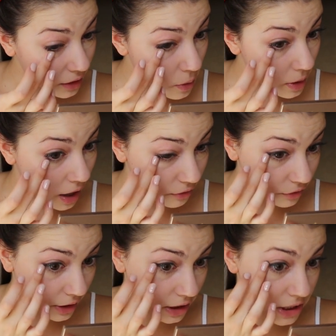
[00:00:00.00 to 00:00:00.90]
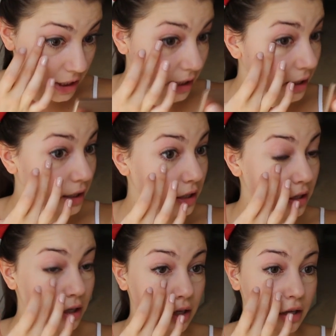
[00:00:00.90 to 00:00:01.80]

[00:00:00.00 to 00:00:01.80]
low coverage and